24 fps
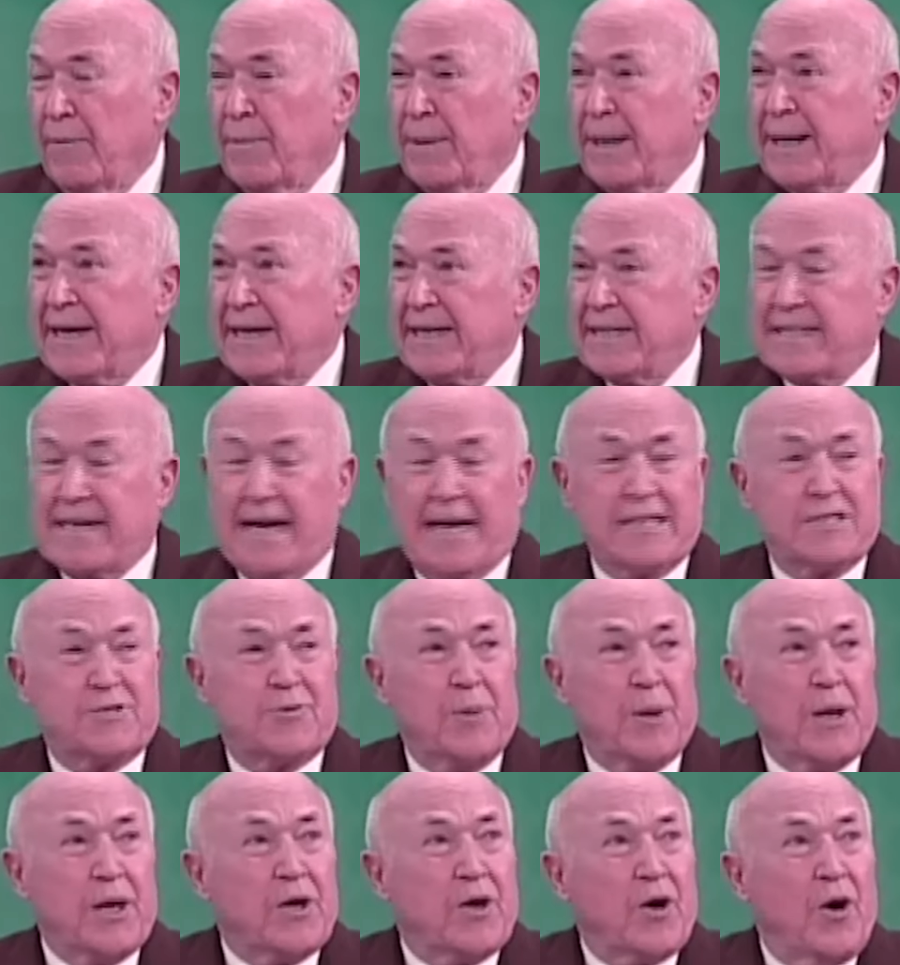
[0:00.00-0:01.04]
Because
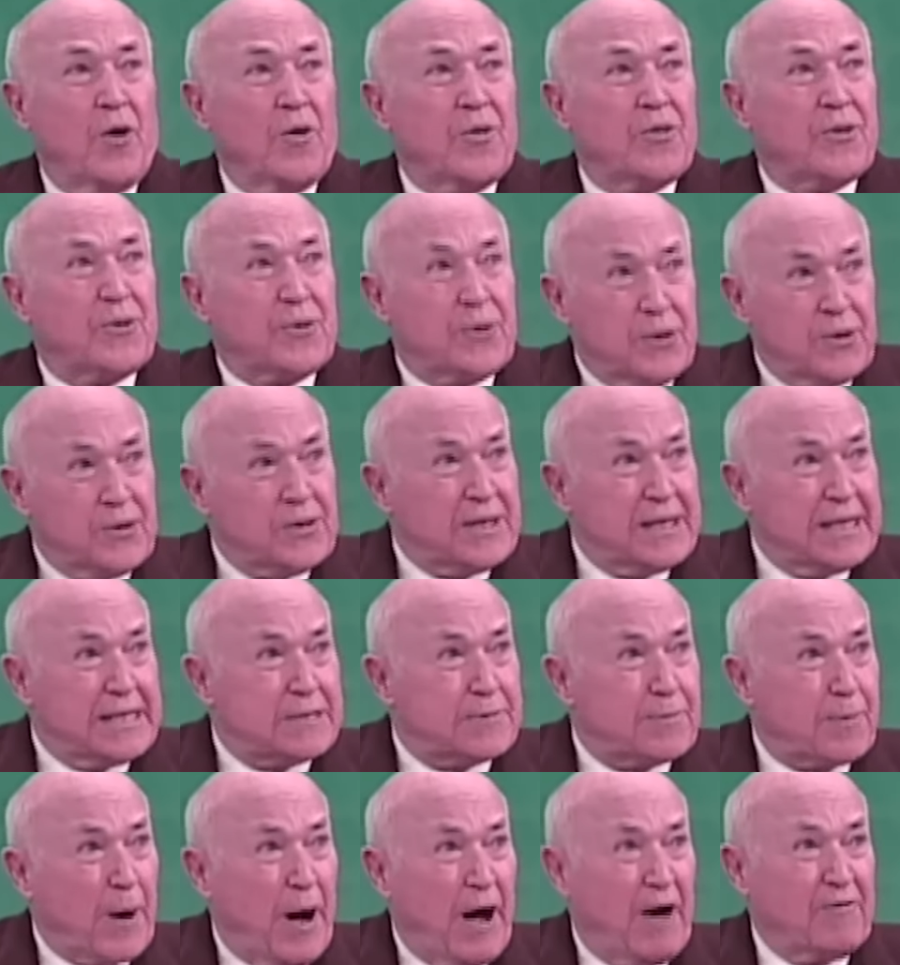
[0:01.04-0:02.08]
as we go through
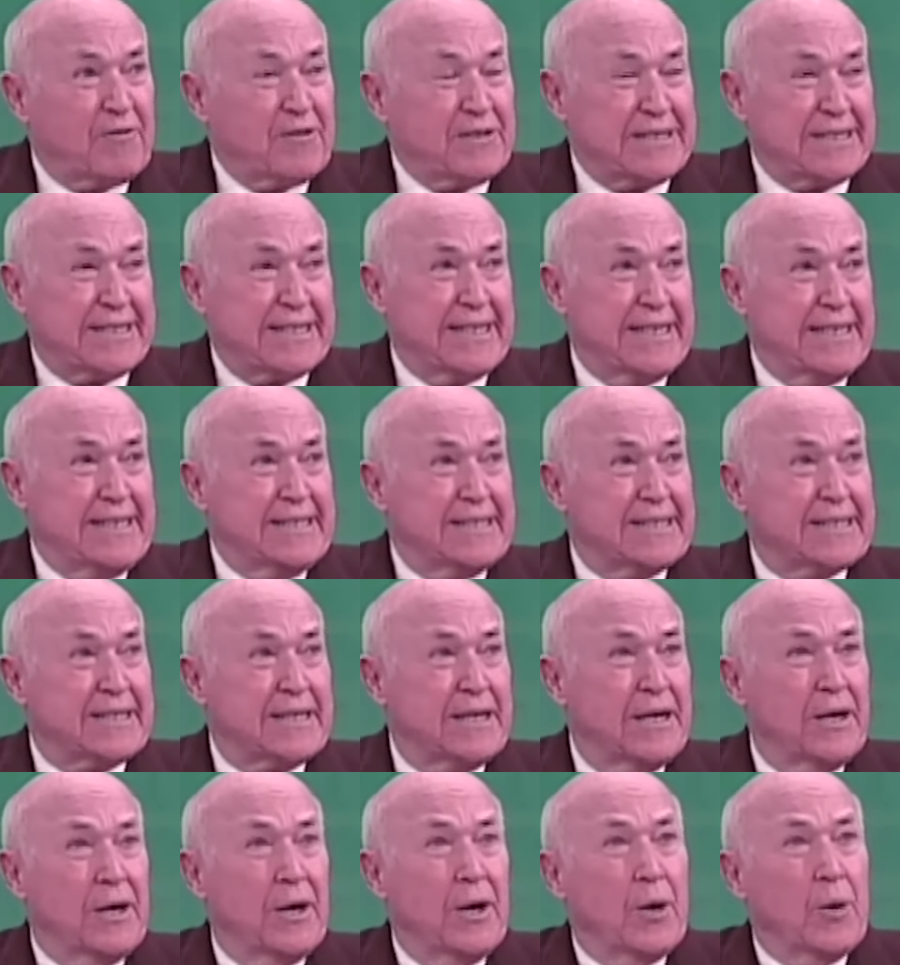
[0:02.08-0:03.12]
these
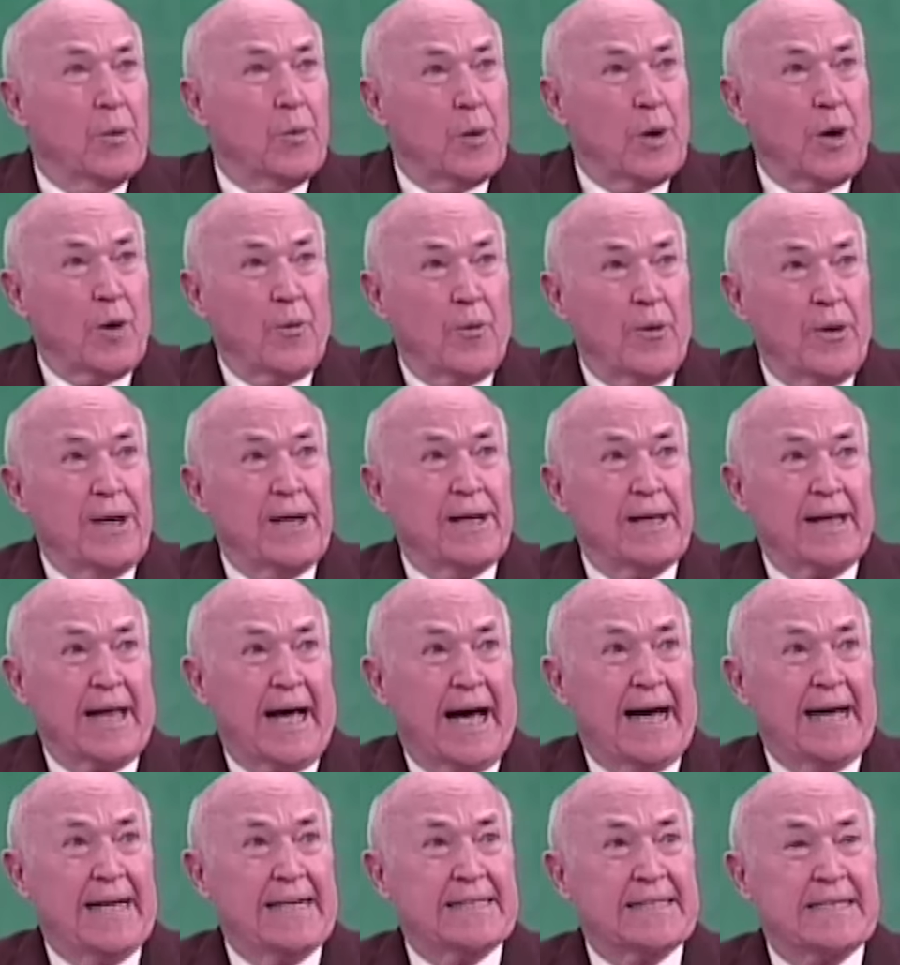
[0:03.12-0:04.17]
prophecies, we'll
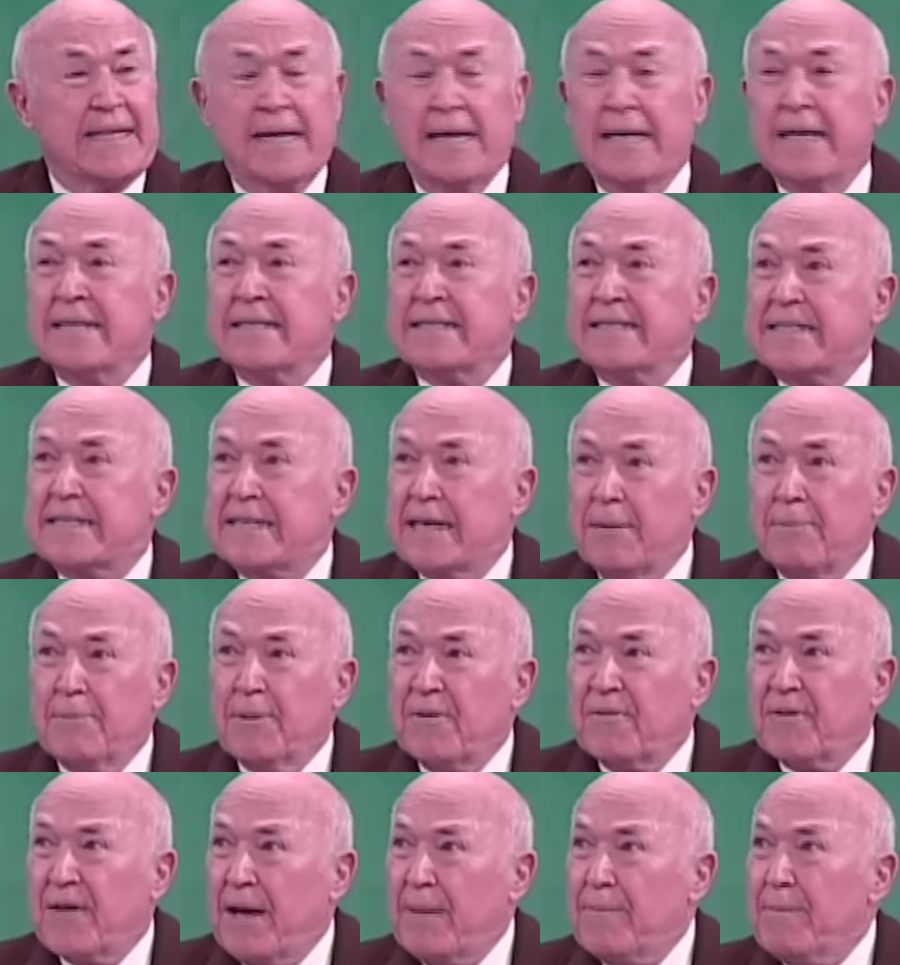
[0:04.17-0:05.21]
realize some
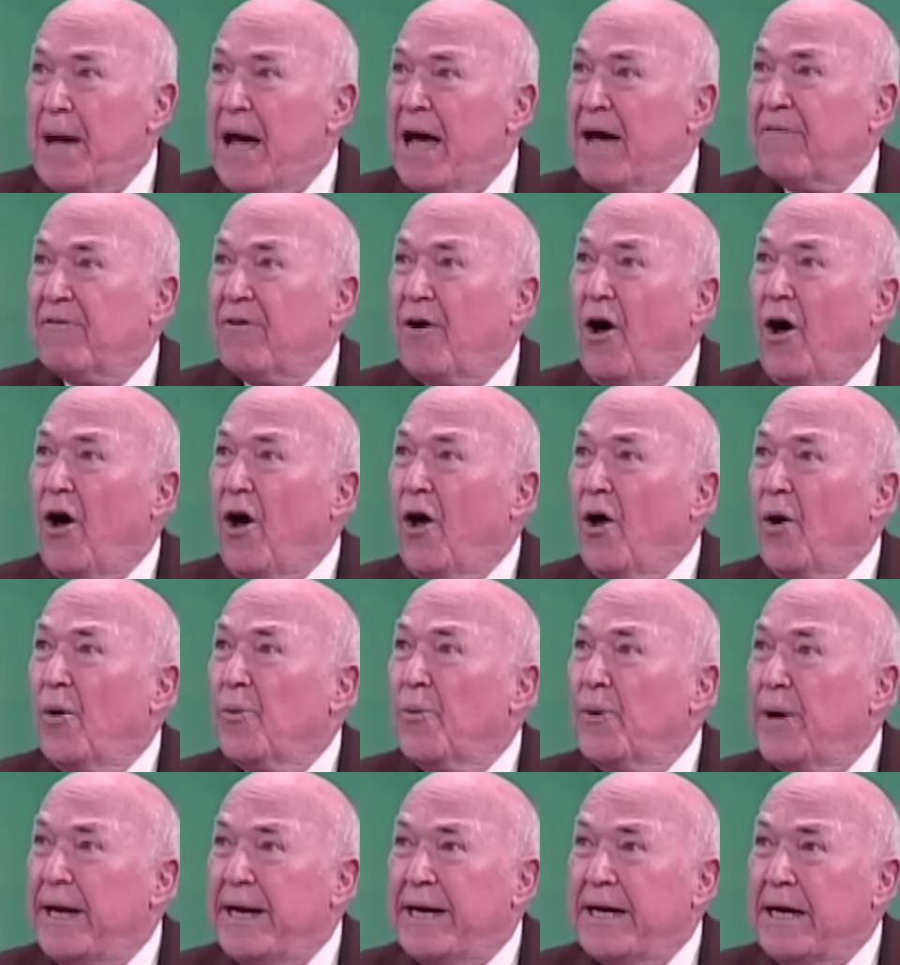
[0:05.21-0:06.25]
of them have
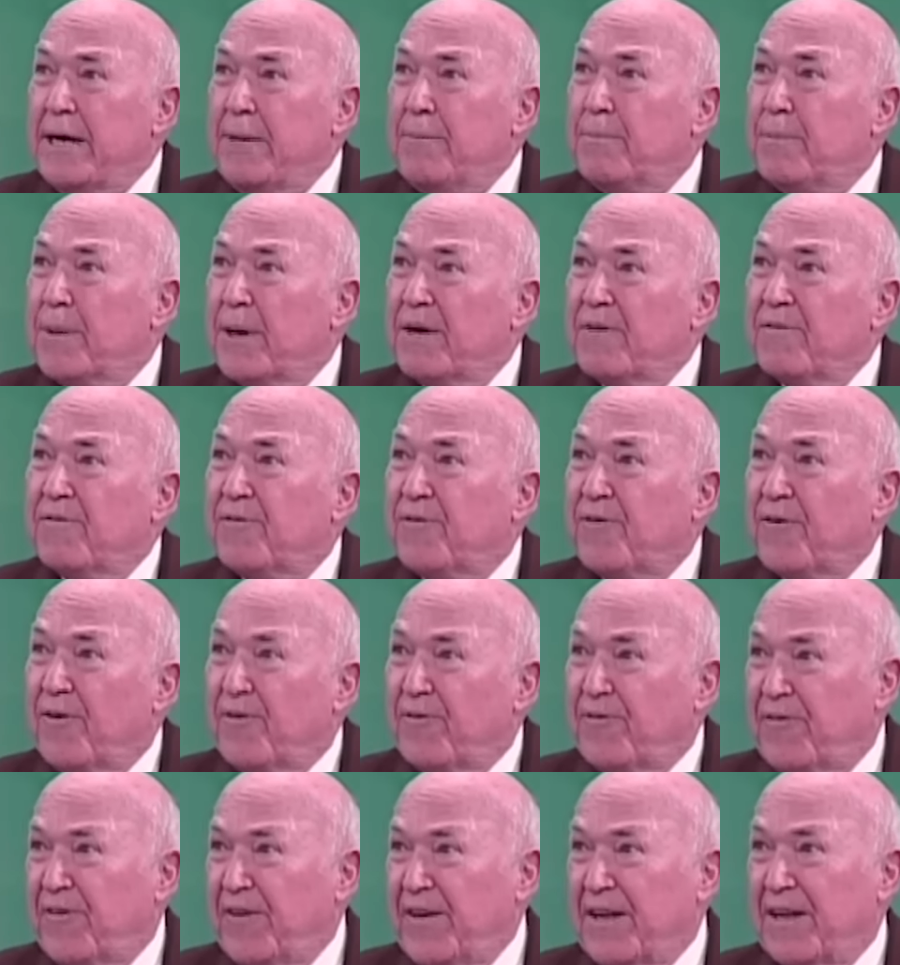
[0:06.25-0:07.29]
already been
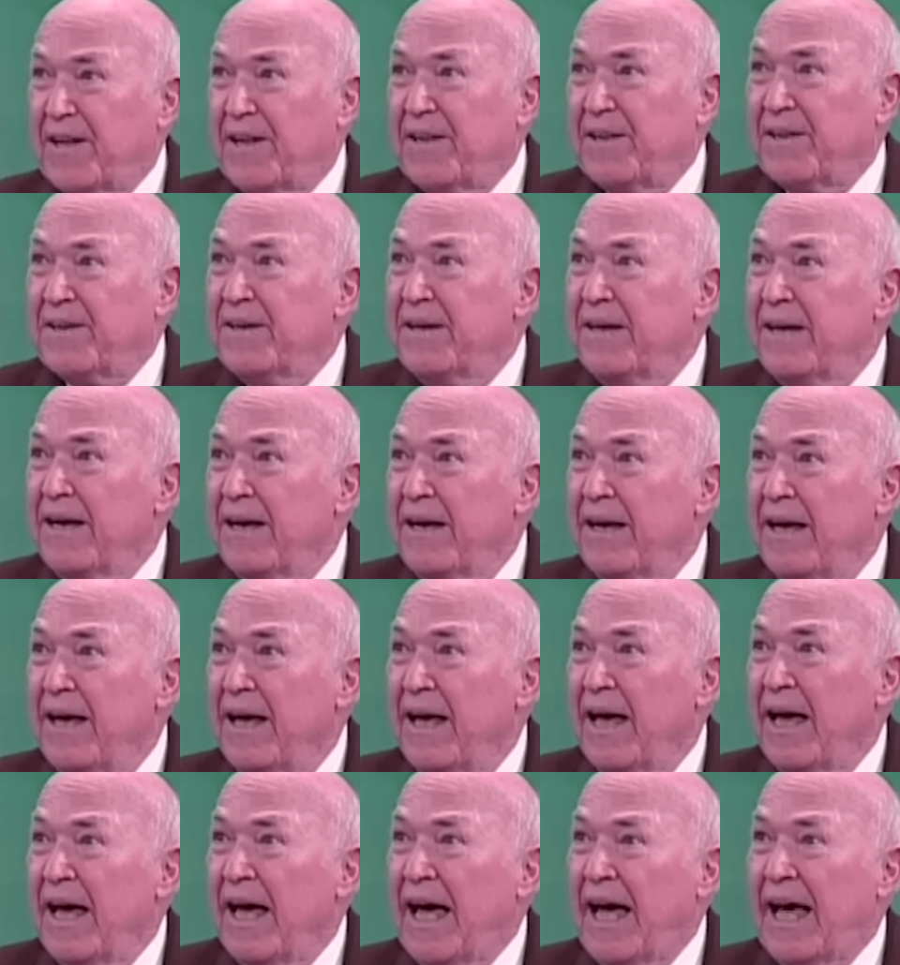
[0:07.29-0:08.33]
fulfilled,
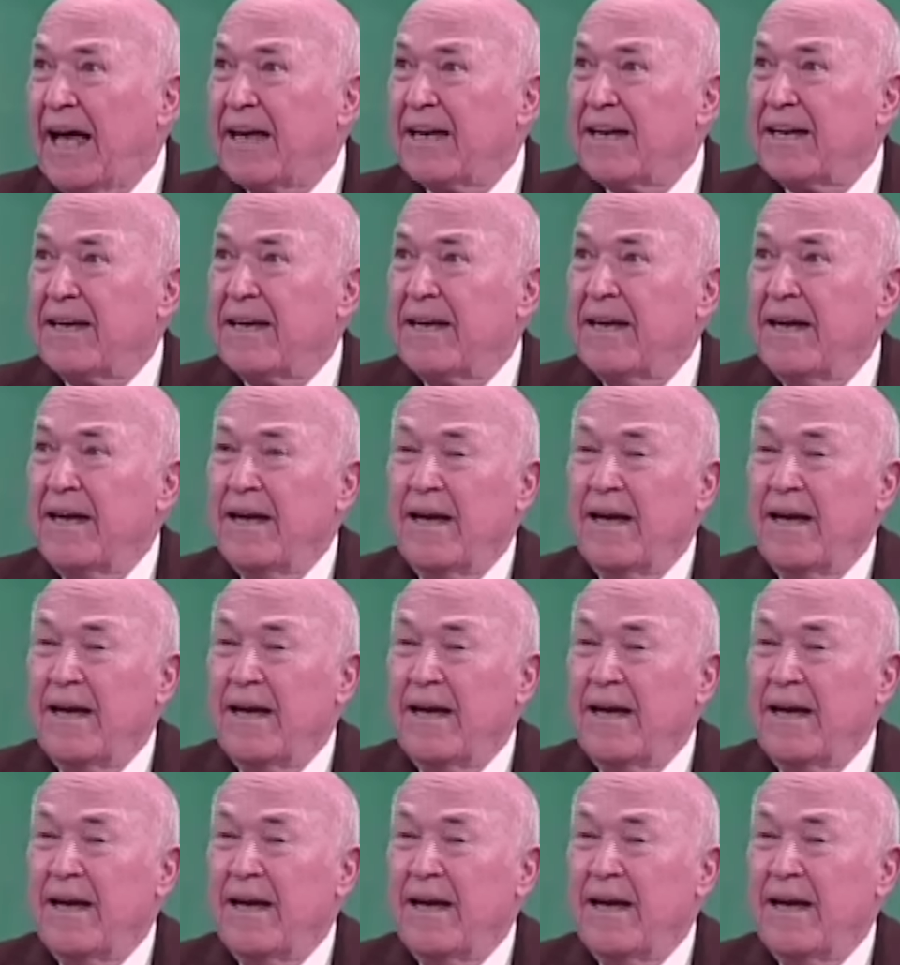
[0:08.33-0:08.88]
and